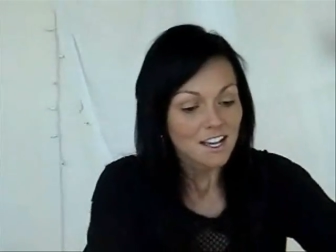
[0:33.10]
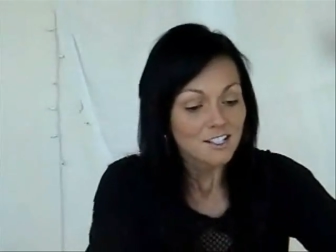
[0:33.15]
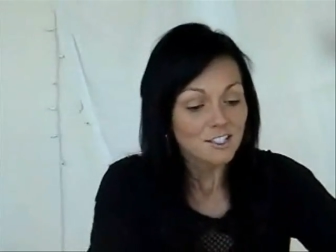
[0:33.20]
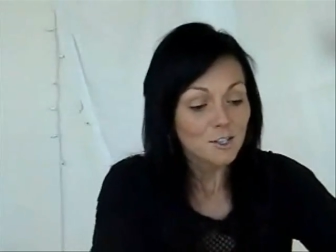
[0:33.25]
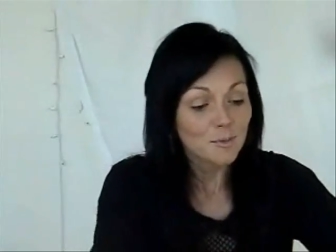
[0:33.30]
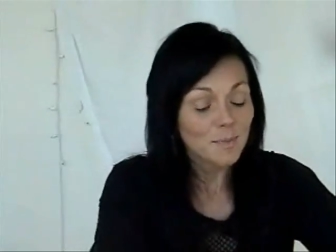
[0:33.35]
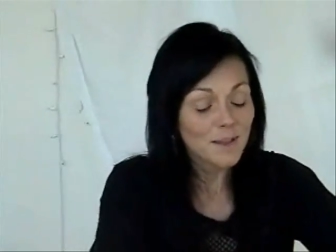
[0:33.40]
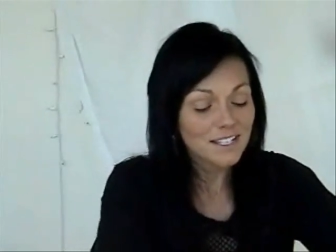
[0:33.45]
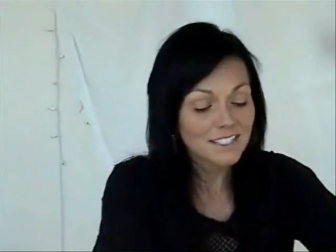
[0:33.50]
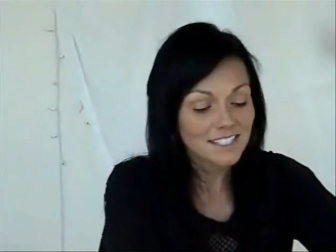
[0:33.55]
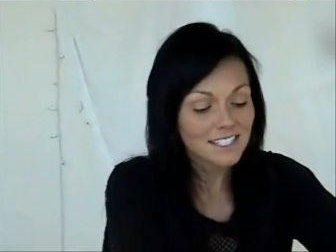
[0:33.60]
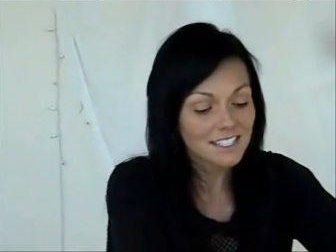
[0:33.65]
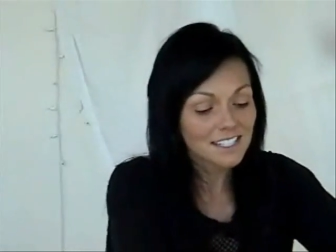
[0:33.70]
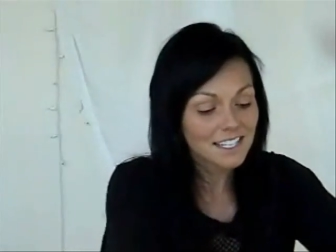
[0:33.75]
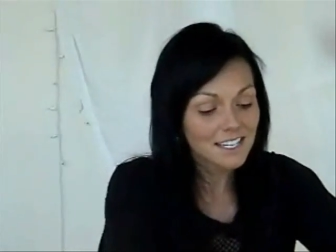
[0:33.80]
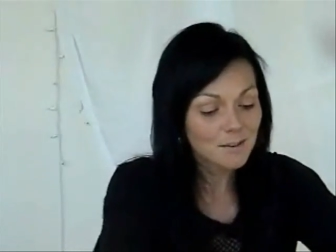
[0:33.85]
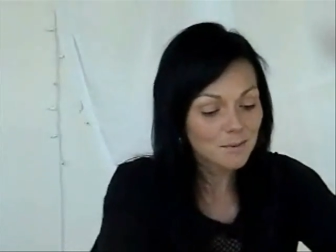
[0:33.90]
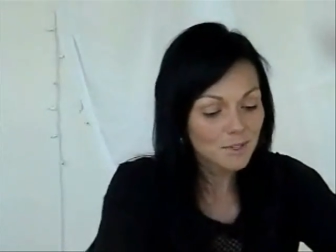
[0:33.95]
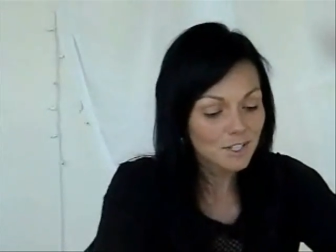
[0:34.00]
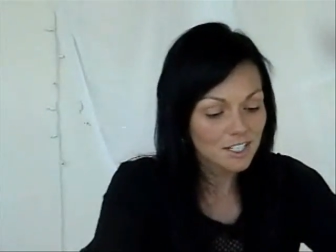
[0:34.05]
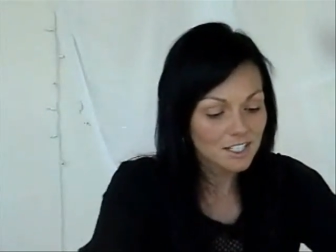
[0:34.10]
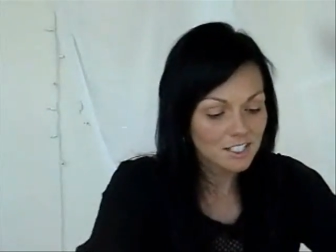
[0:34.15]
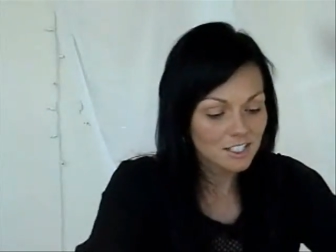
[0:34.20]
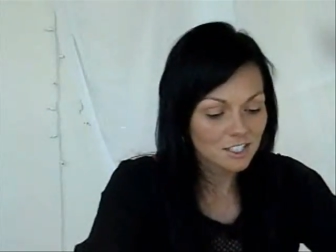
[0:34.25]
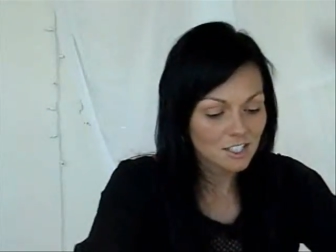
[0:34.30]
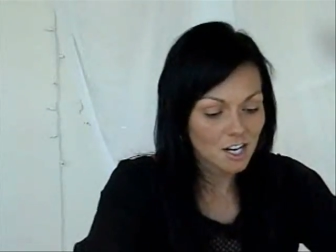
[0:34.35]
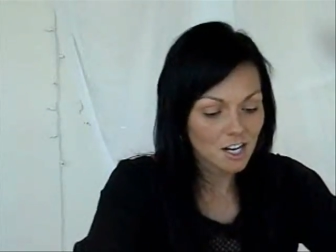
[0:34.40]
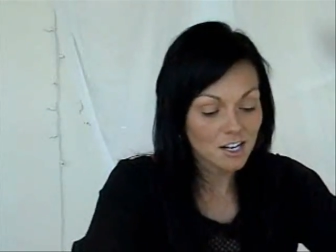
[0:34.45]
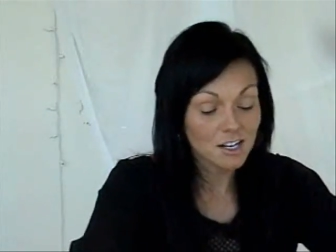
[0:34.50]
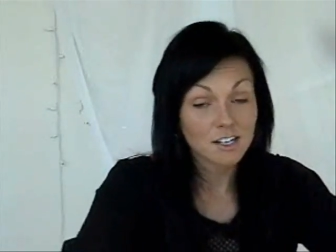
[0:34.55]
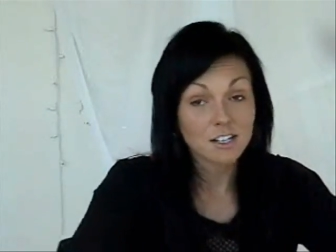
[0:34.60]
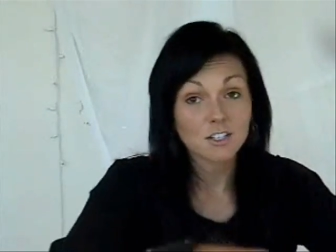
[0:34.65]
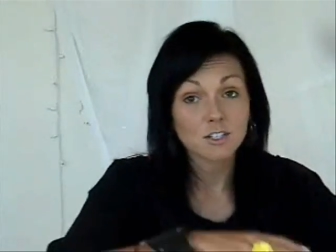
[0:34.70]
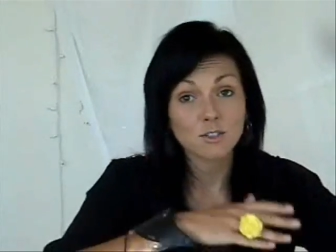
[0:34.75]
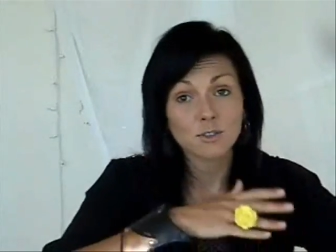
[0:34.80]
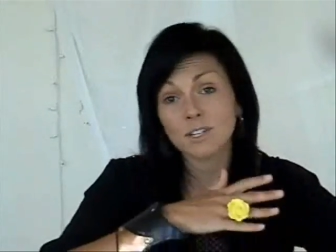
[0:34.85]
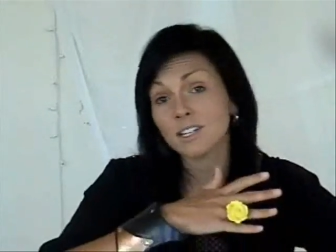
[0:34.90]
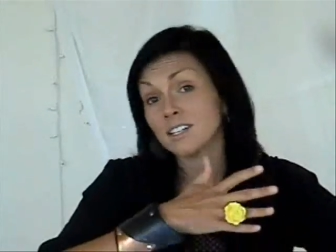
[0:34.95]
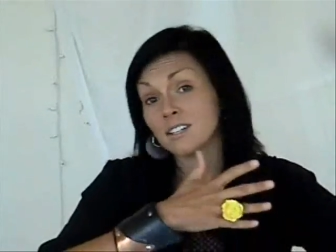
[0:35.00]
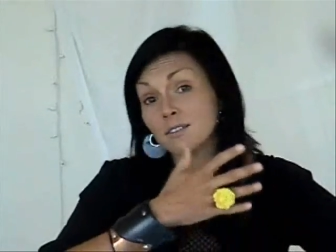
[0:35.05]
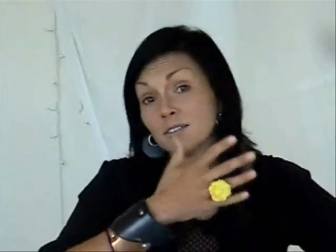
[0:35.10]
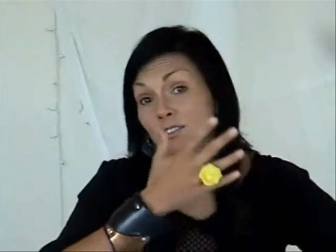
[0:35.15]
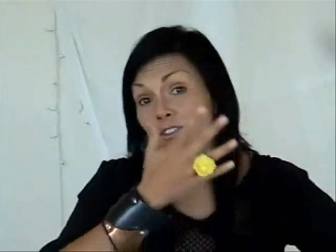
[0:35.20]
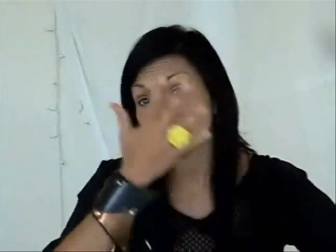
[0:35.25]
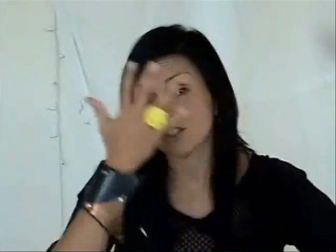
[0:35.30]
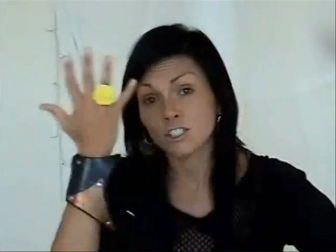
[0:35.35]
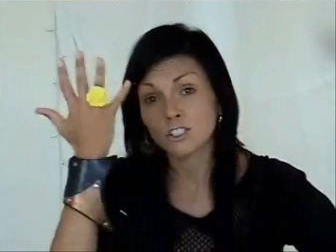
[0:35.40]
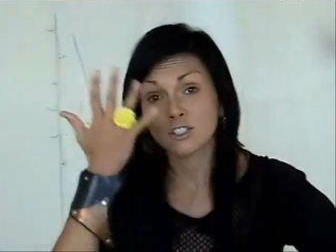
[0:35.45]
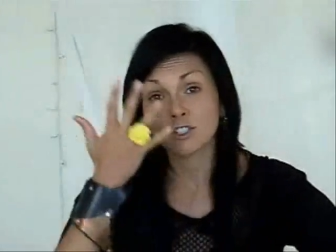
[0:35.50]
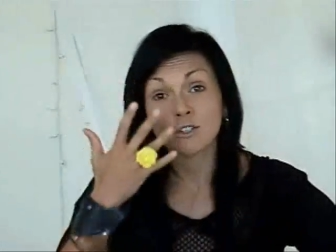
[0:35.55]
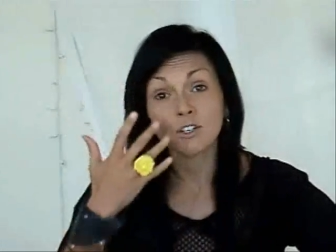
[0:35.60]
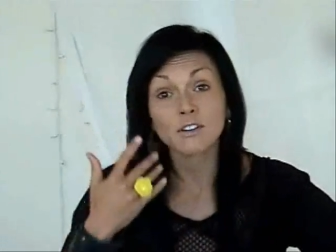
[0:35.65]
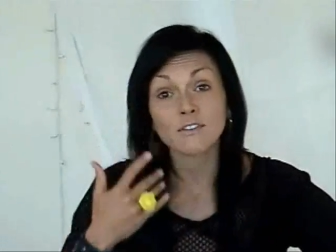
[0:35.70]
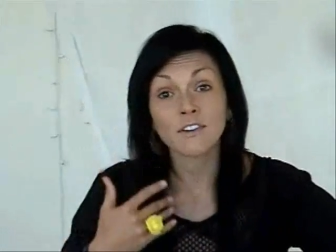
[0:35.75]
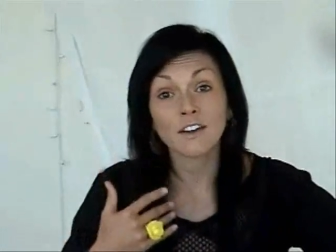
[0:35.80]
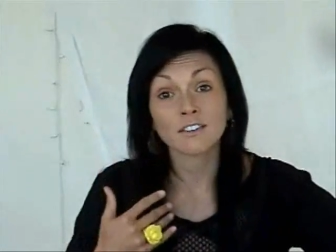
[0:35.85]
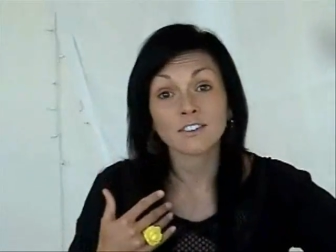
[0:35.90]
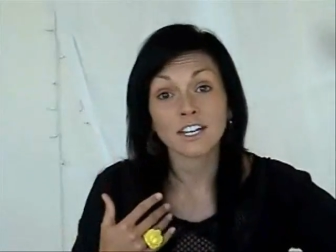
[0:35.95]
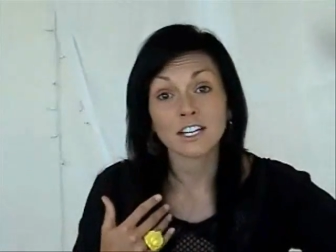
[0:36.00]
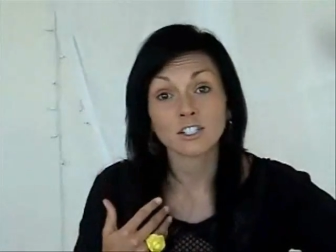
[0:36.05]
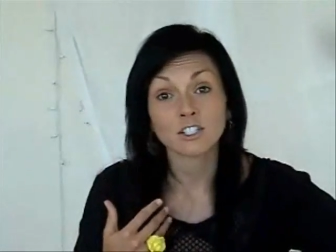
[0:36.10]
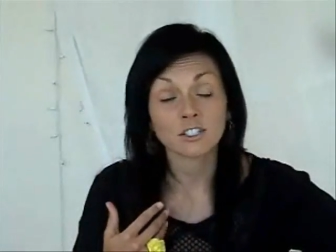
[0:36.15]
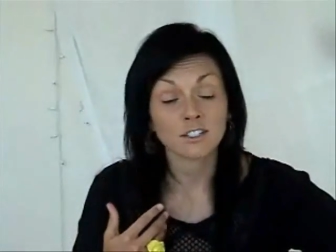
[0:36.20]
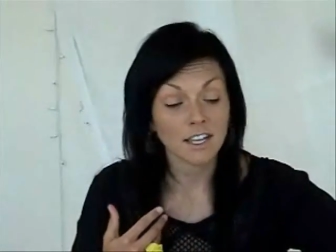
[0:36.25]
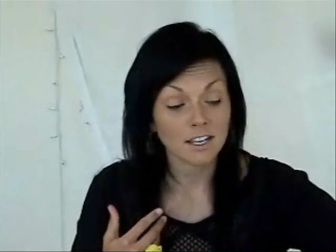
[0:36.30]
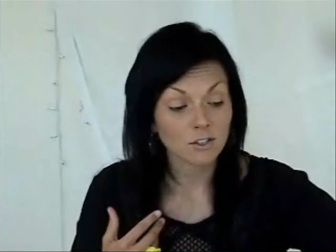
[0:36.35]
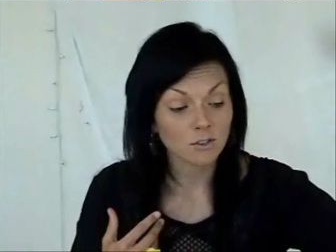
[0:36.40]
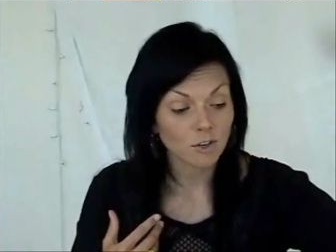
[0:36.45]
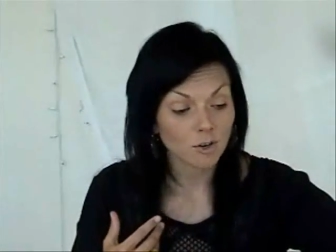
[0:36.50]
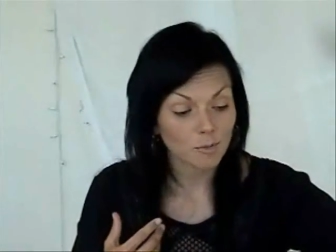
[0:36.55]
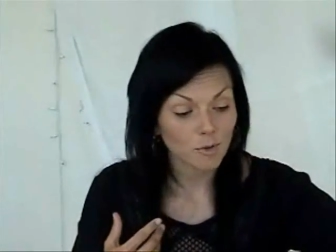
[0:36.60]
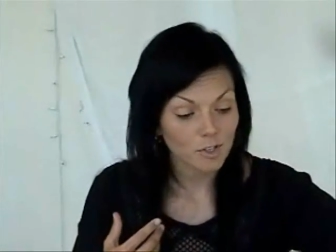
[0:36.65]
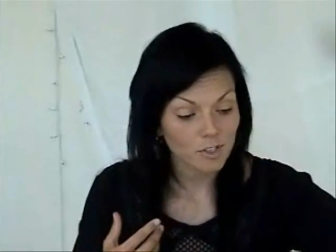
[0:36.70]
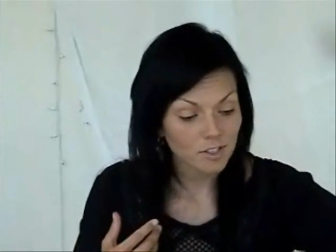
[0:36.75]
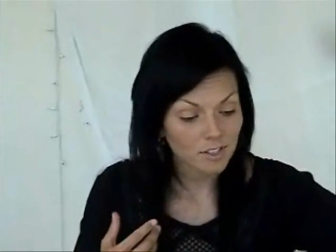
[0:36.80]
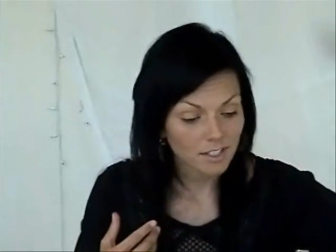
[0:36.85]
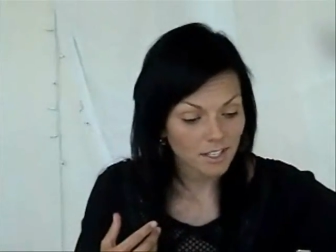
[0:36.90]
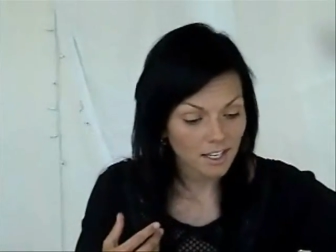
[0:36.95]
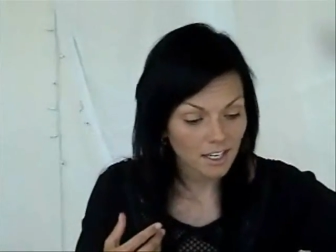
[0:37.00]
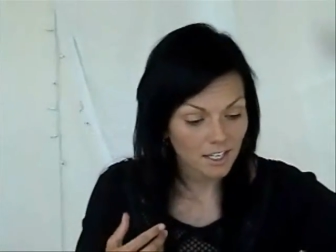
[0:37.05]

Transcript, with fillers: So basically we're going to start, you can just do your foundation like normal